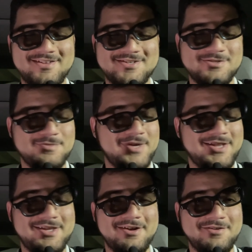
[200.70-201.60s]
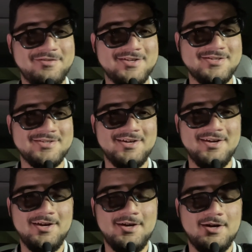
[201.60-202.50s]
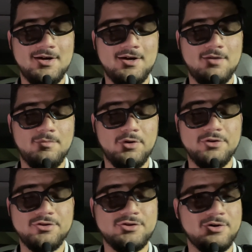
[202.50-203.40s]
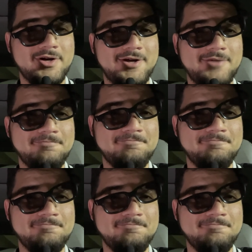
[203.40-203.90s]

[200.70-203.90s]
this is me at the end of this. Um, moral of the story